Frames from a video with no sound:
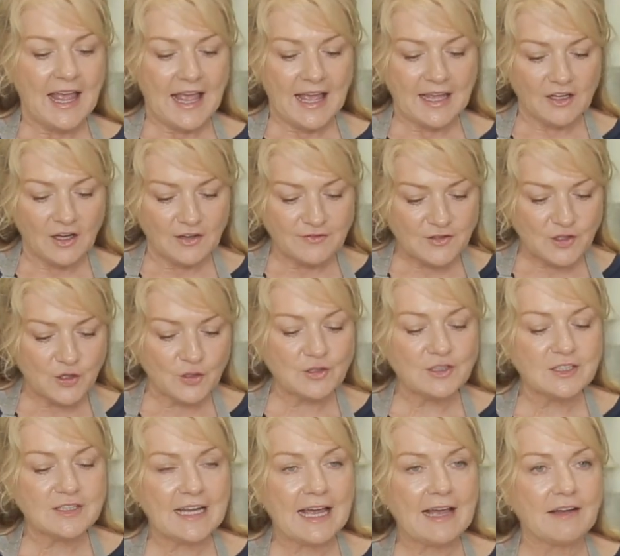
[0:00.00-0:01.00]
and I've
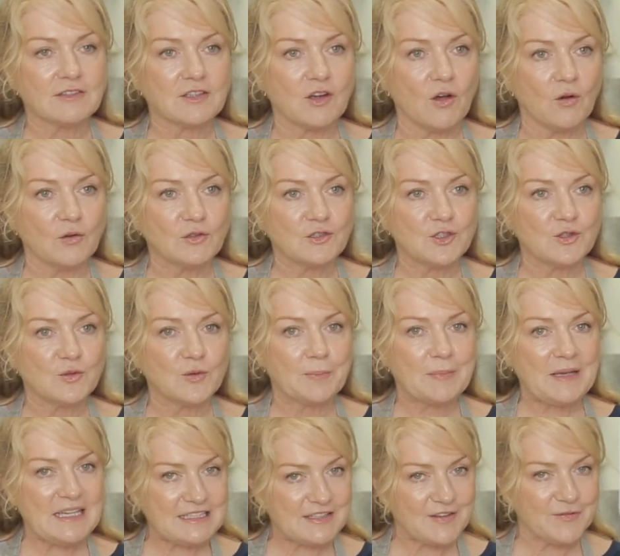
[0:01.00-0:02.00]
turned it out onto a
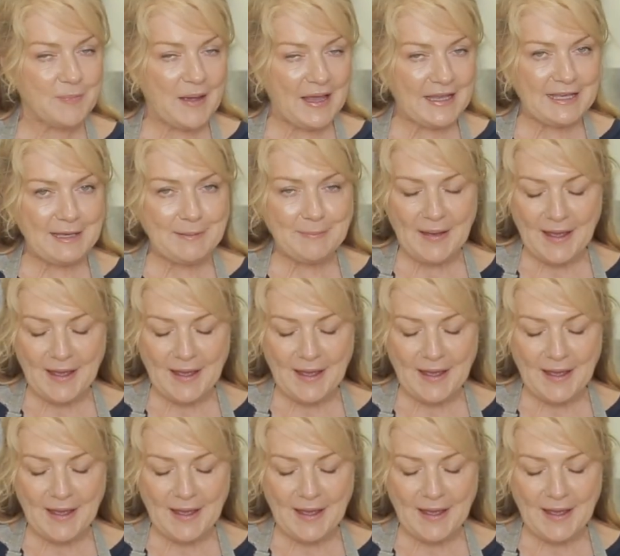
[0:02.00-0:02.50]
piece of baking